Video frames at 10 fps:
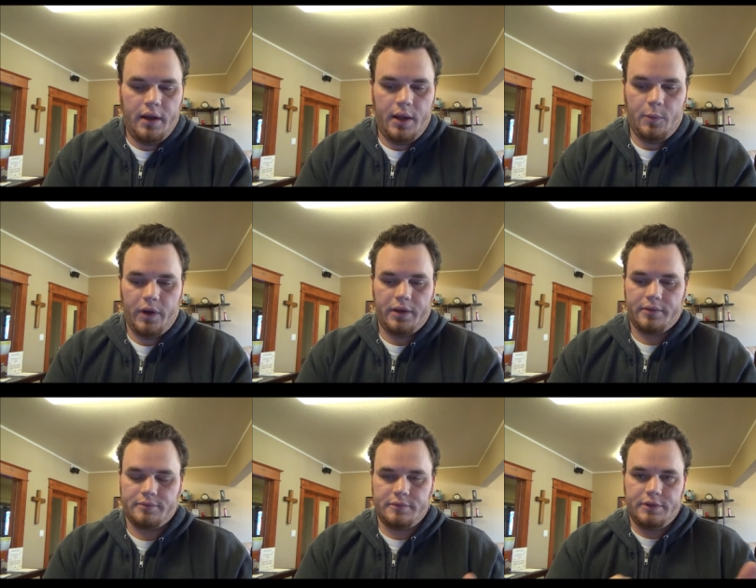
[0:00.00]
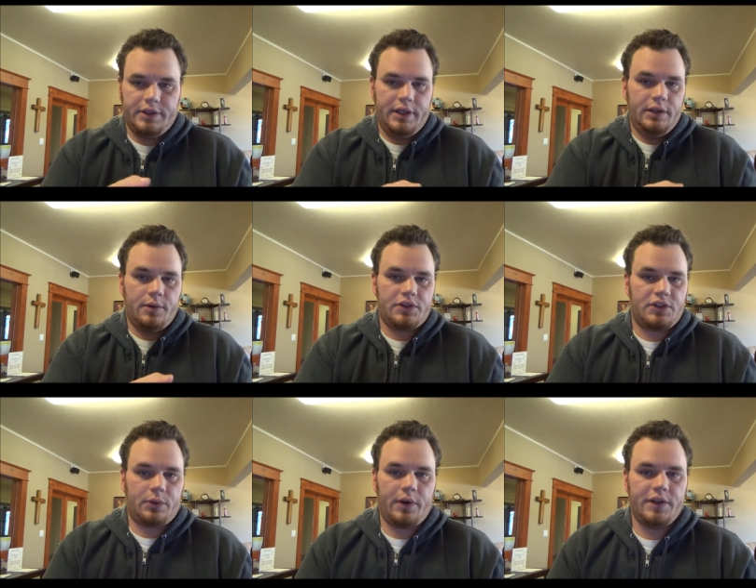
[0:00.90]
And what in those
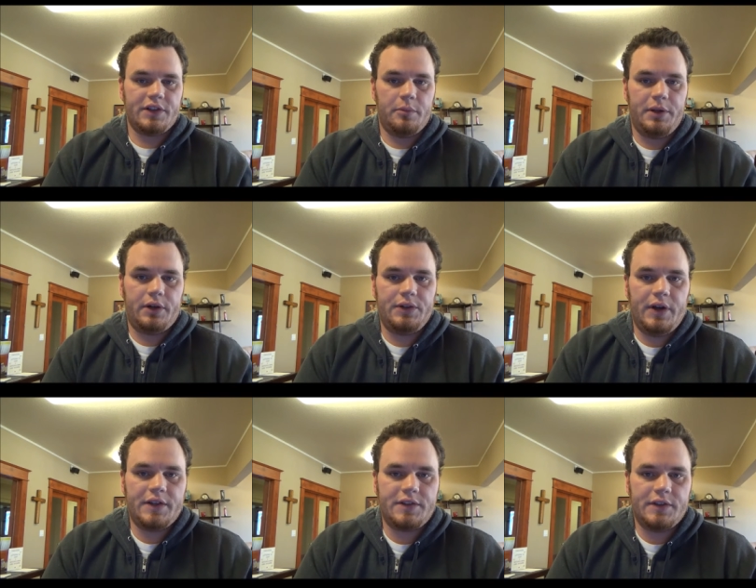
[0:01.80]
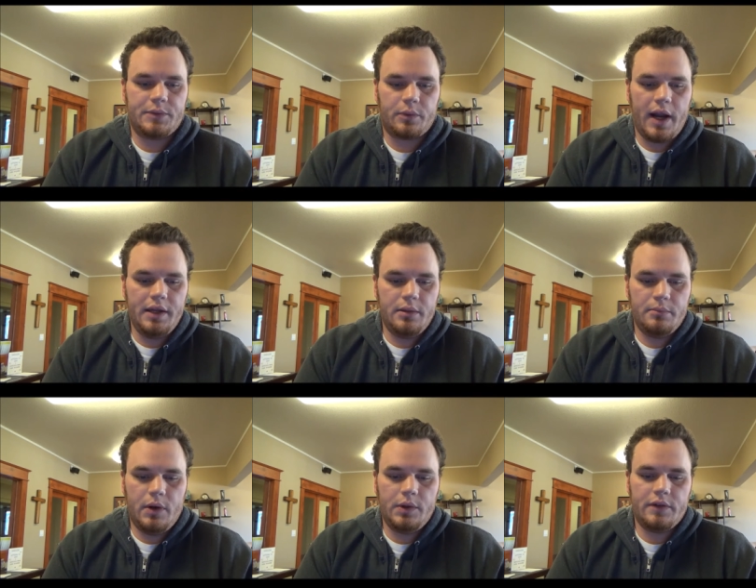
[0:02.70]
stories appear to us as
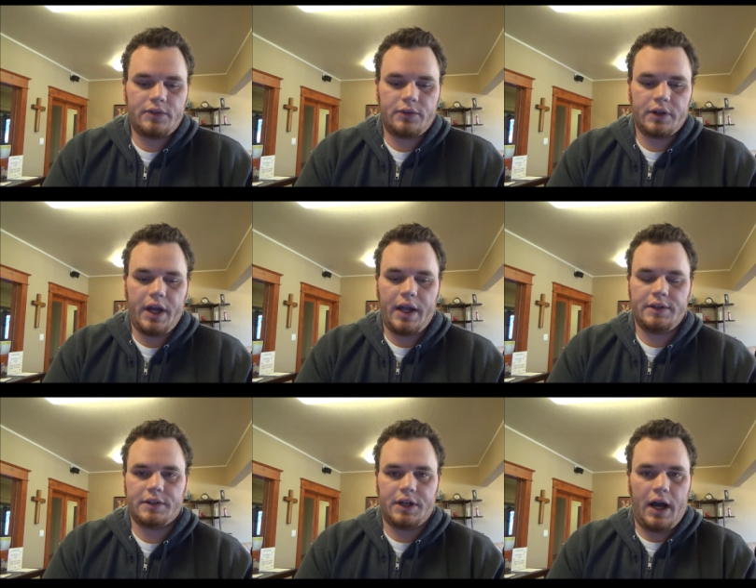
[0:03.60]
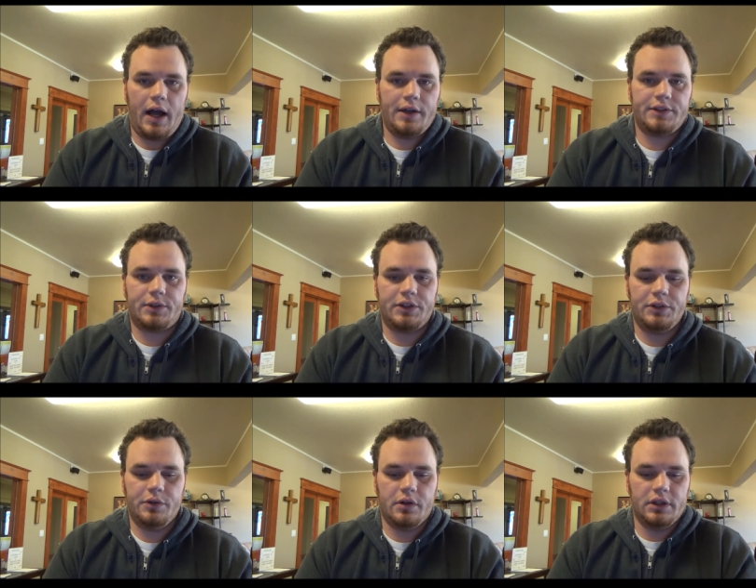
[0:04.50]
random motives for God to cause or
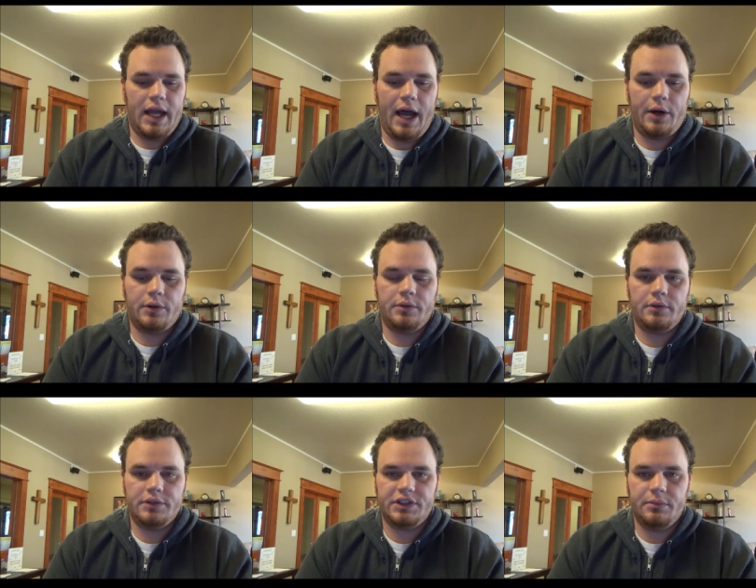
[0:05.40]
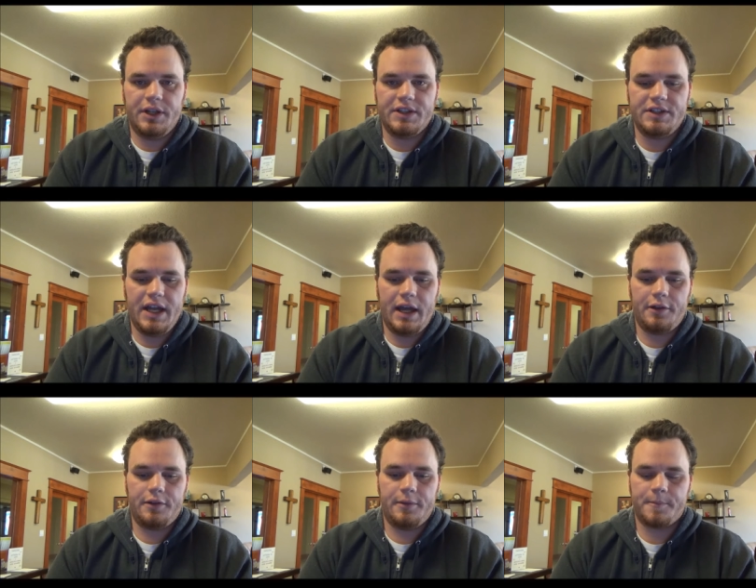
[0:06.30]
to allow somebody's
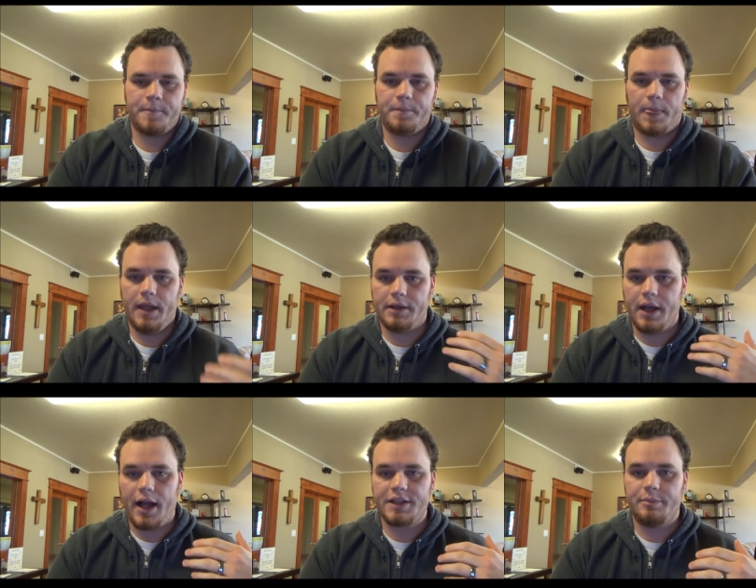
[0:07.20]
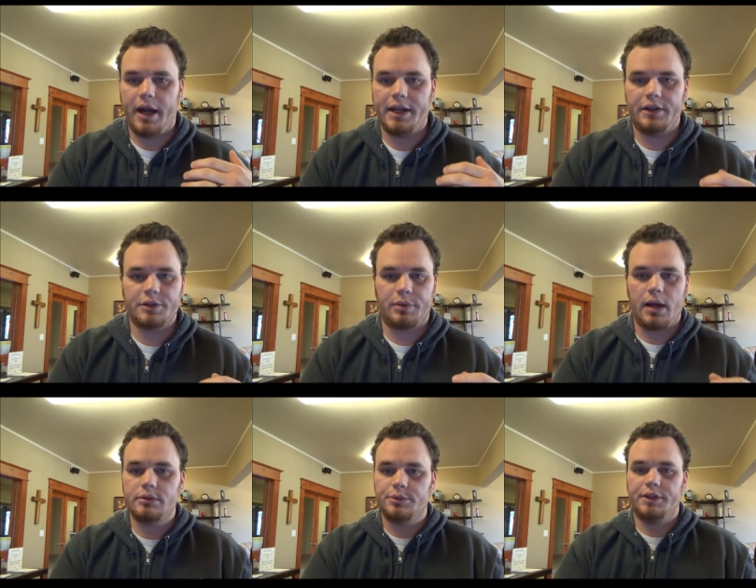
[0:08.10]
death in God's mind, there's
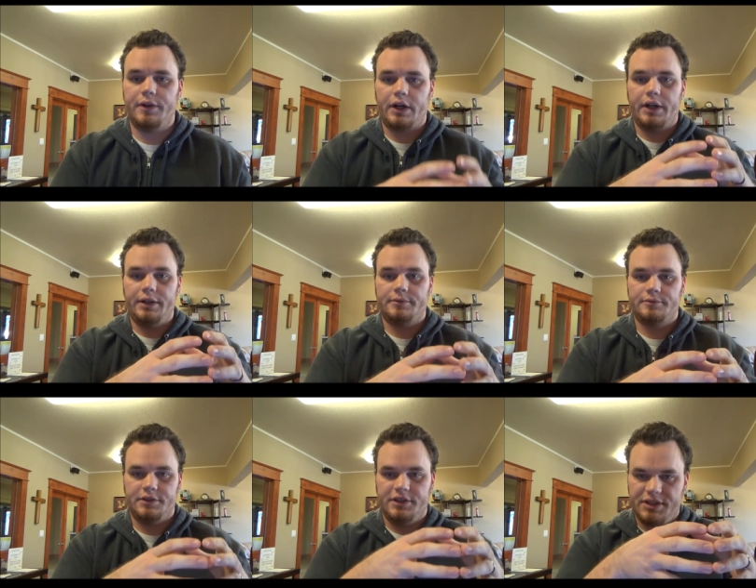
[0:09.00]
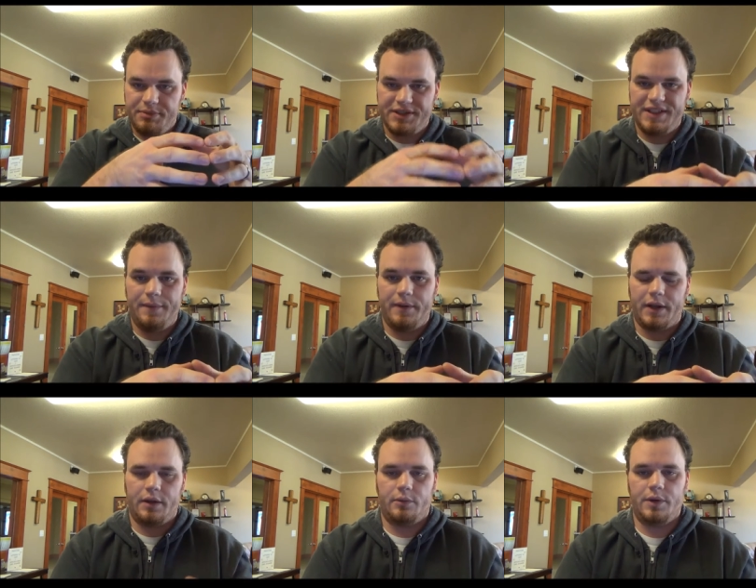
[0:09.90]
probably very
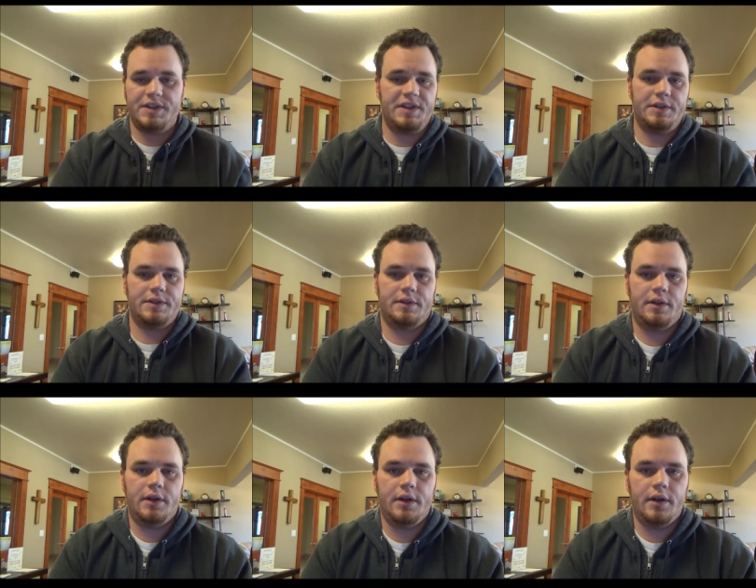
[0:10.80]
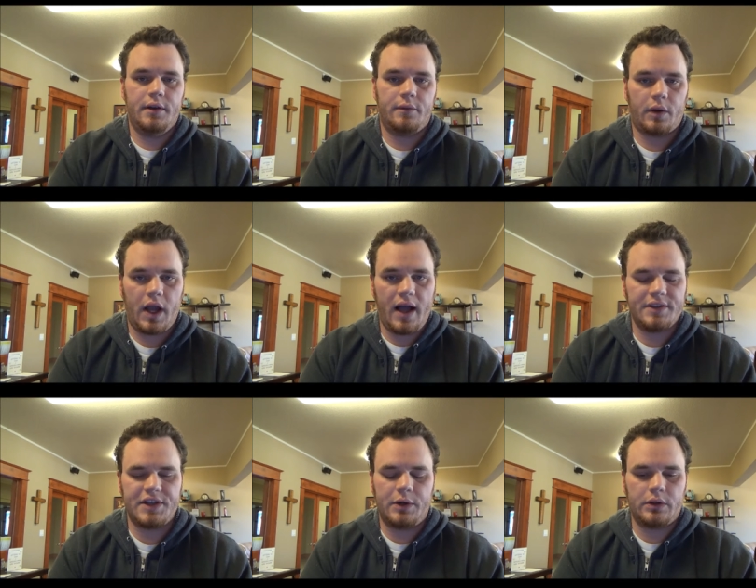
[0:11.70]
specific reasons for
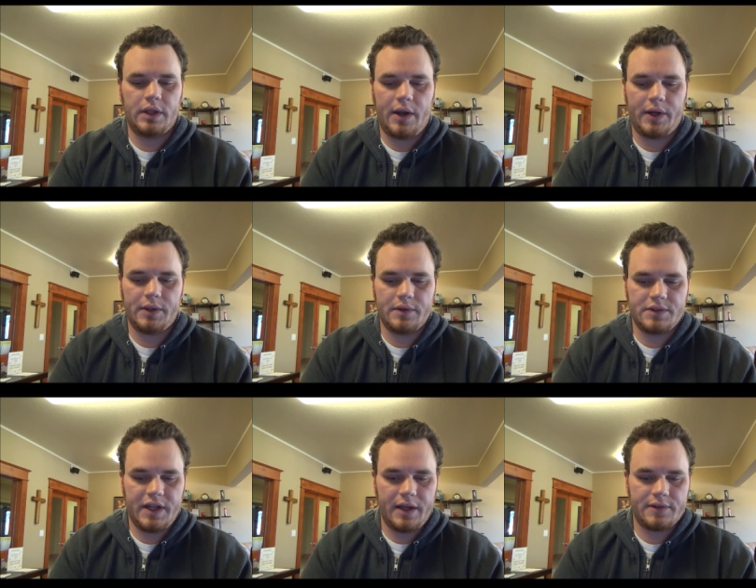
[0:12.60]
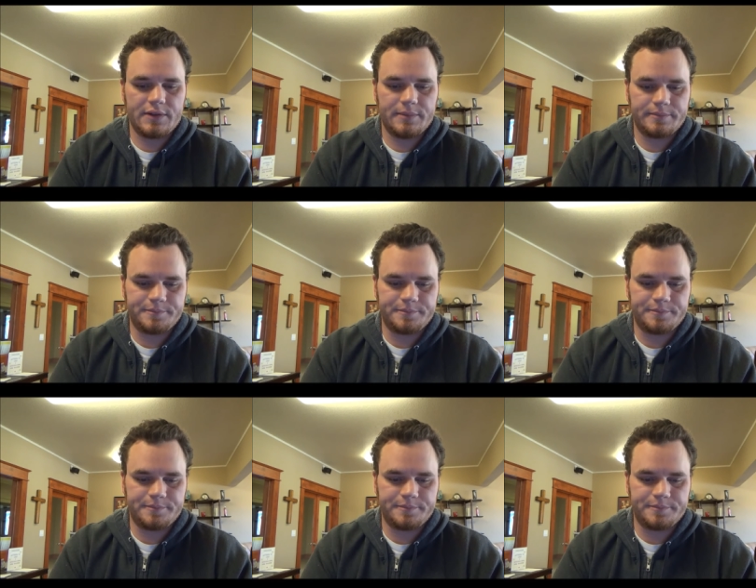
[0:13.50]
causing or allowing those deaths.